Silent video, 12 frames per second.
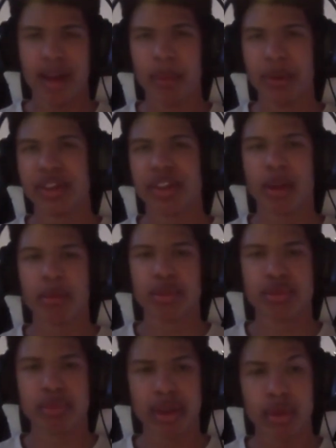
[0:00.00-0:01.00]
want to
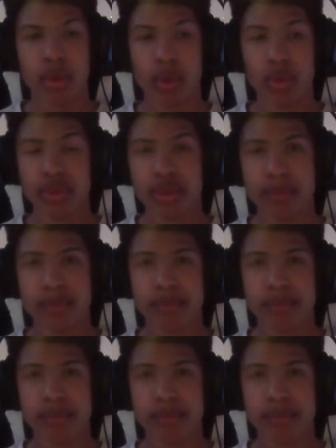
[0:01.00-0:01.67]
accomplish my goals.